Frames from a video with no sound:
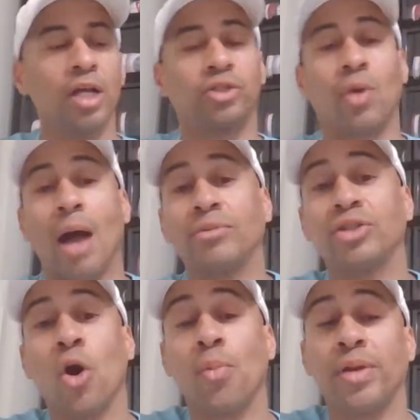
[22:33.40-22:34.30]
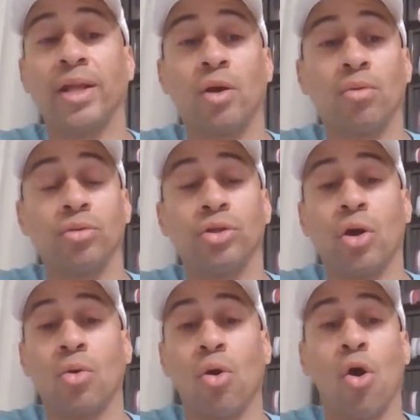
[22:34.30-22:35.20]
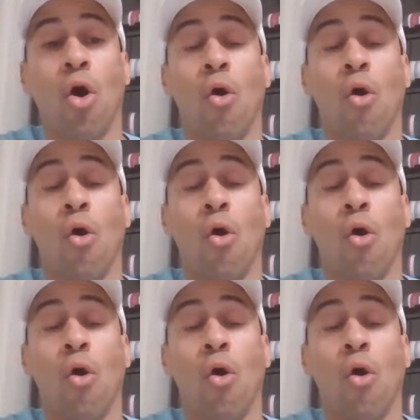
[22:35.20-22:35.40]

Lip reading: So I'm just hoping they don't, you know,